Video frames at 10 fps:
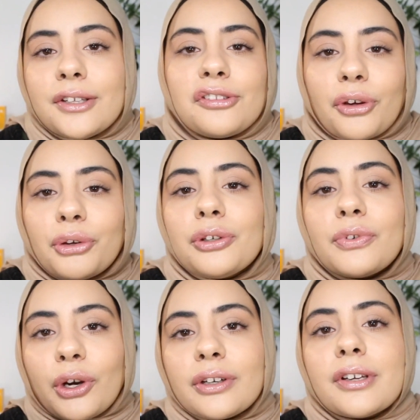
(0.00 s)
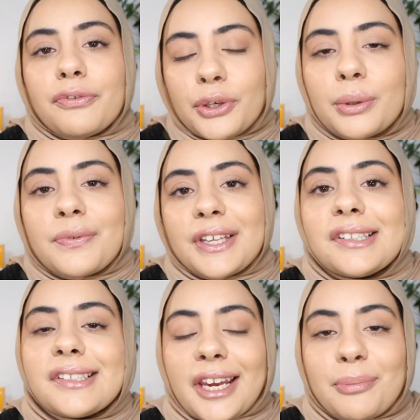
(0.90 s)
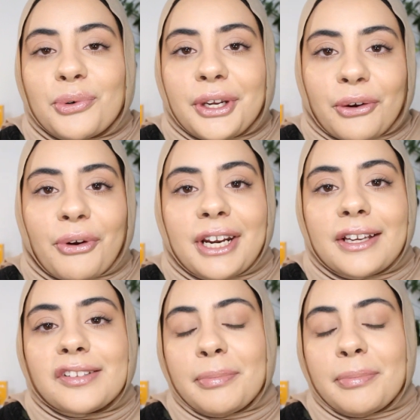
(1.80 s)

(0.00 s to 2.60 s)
So you've got a few of these staple ingredients